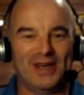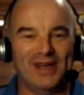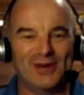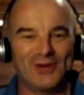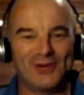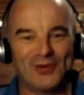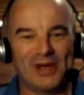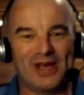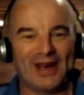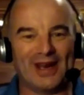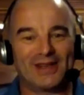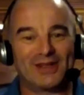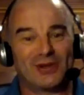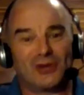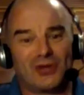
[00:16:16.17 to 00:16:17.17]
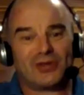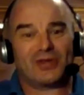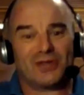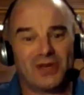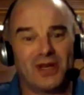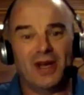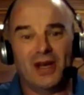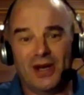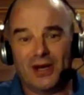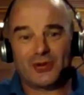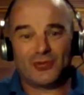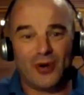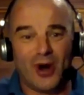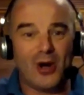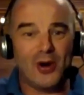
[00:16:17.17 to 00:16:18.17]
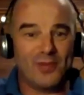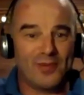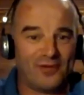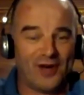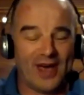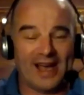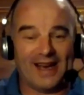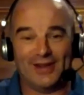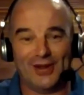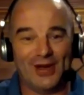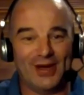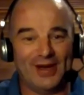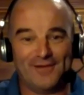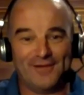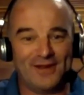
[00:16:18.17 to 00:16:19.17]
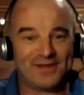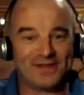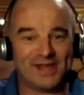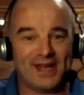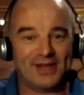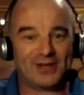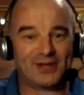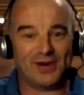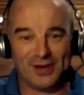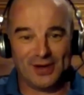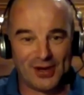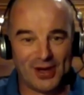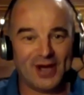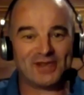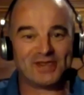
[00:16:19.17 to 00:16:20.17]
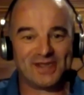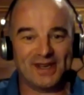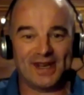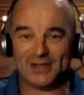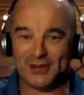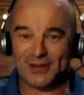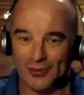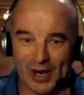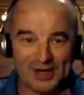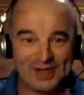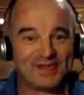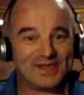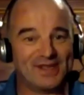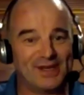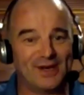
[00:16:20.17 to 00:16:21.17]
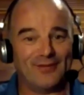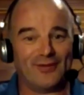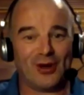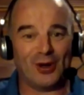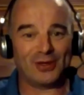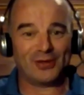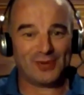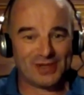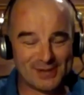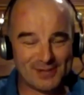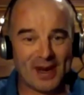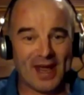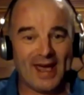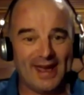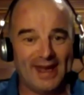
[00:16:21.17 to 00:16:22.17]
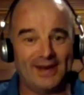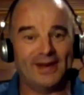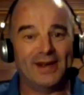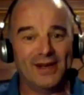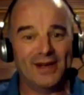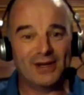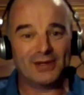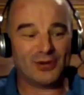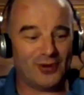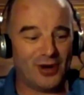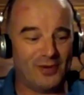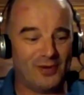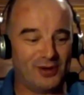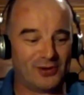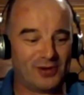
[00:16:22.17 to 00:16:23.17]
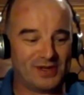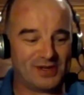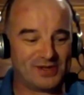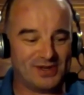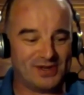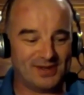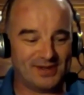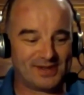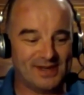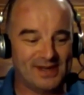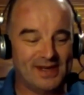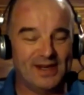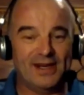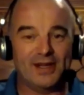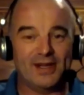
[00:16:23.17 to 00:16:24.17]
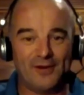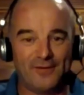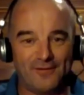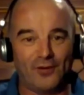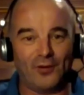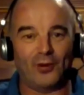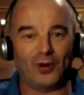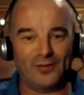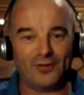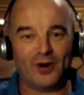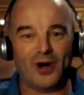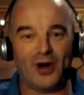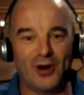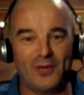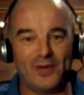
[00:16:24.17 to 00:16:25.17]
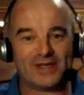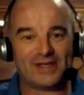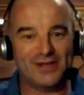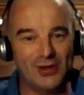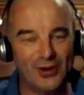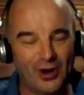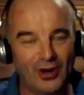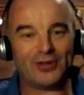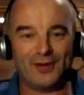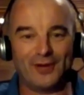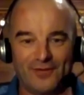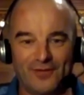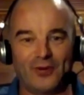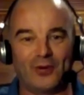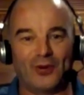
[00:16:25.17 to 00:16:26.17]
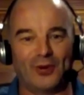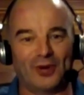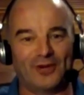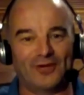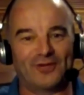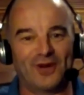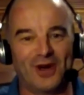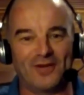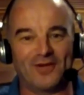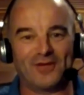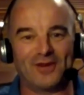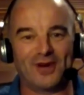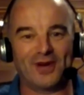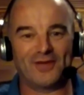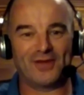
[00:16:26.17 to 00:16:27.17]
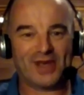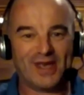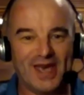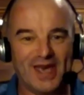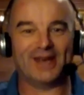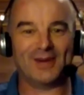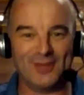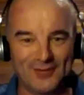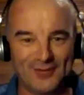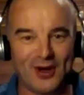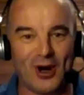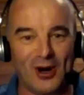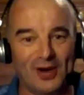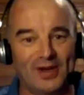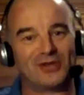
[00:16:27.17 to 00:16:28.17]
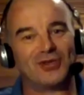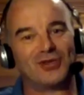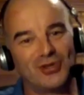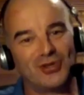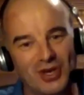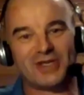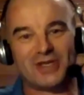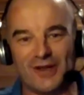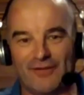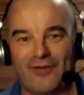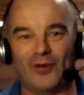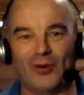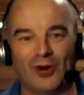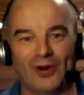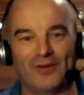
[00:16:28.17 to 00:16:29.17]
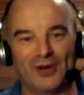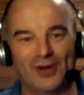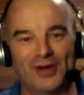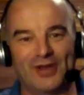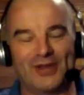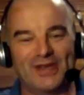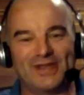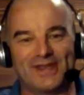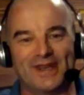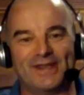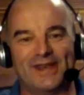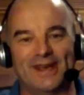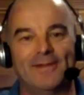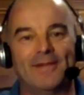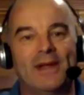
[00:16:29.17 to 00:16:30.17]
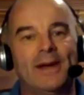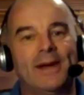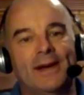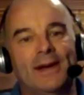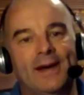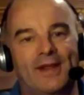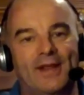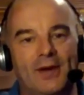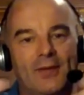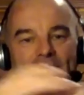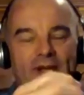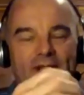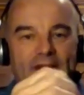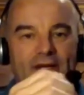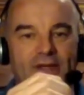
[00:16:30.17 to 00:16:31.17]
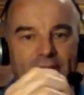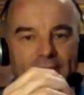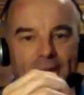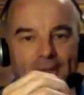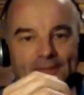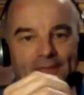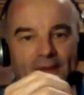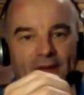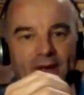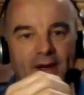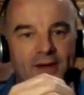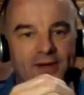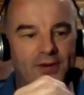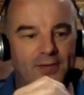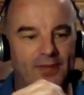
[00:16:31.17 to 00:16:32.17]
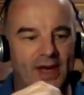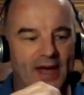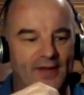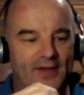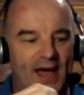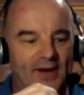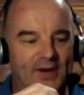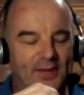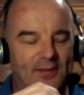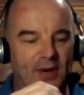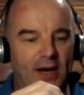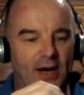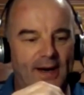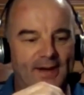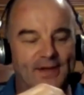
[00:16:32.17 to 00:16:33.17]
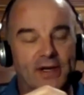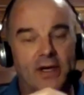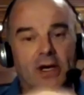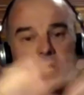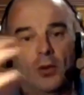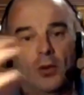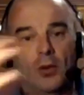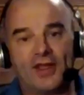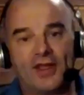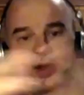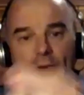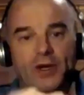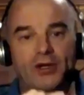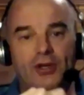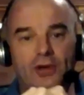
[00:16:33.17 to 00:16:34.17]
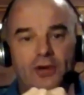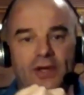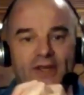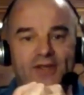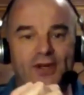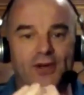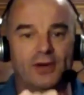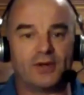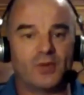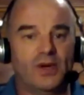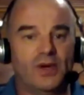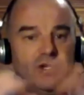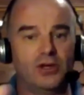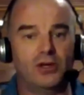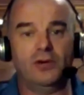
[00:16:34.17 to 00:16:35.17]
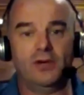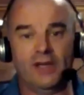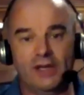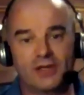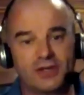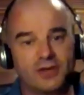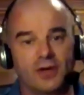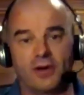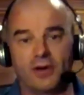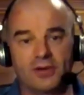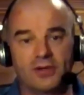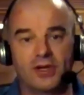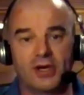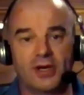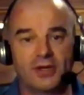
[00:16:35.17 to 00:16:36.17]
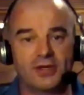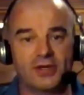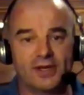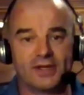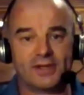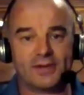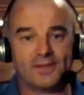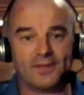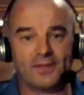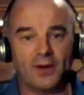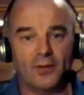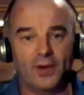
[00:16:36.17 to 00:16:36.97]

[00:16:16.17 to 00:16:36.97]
We need to realize that, just as Rome fell in the early 5th century and Augustine had to write his City of God to explain to Roman Christians, the fall of Rome is not the fall of the kingdom of God. It's just the fall of an earthly city. I think we need to bear that in mind. What I think we do need to do is we need strong churches.